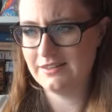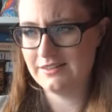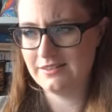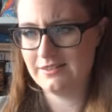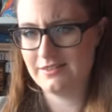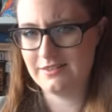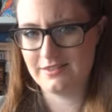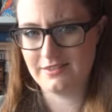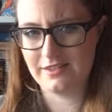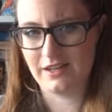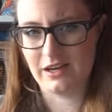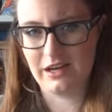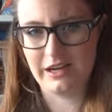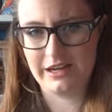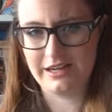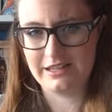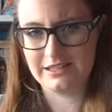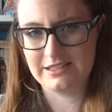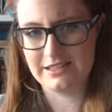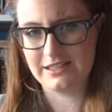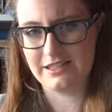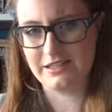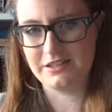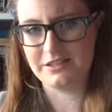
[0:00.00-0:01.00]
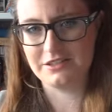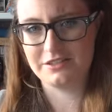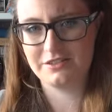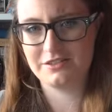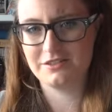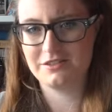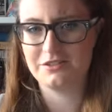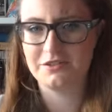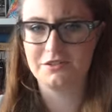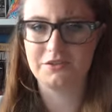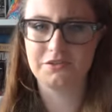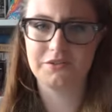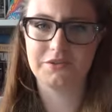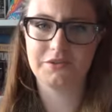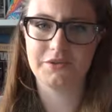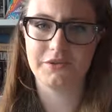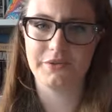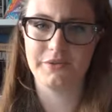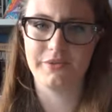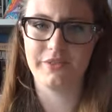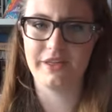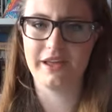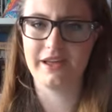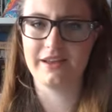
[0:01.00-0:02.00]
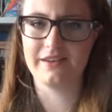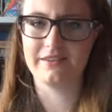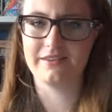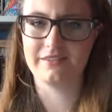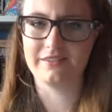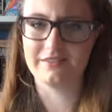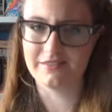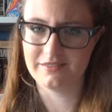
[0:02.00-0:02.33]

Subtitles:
society to then